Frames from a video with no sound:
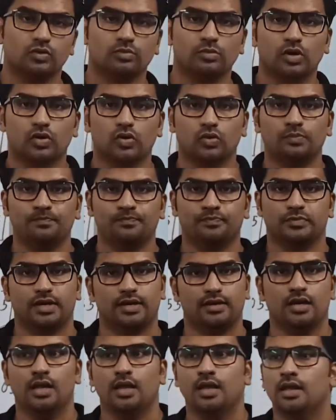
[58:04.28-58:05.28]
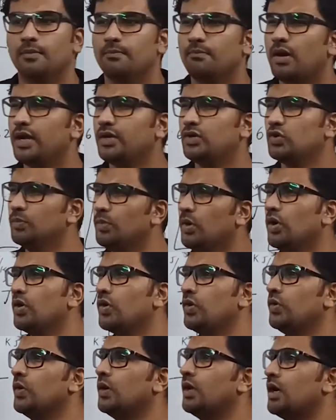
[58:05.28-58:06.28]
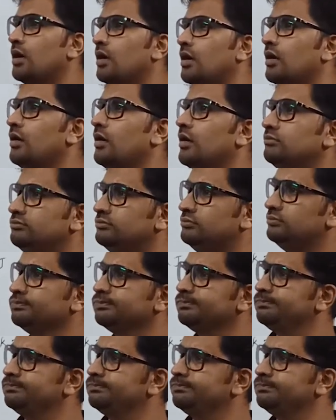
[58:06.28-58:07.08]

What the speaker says: tomorrow, right? By tomorrow your